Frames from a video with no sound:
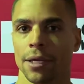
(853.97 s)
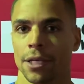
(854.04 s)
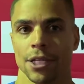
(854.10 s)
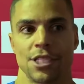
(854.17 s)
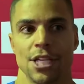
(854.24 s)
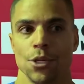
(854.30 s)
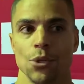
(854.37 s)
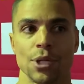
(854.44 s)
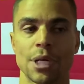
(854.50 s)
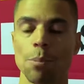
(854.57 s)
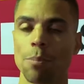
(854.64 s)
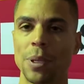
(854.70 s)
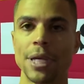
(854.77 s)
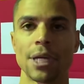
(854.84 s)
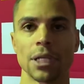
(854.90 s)
continue to
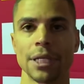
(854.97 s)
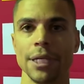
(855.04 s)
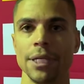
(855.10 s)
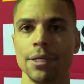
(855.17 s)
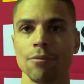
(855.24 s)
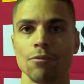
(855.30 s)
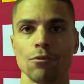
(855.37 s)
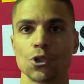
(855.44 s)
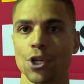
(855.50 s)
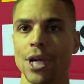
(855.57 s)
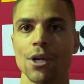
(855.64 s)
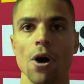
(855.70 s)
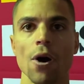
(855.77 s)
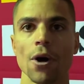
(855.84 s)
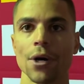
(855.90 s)
compete clean,
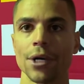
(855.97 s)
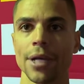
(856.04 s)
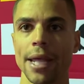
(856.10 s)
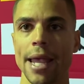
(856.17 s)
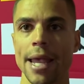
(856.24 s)
train hard,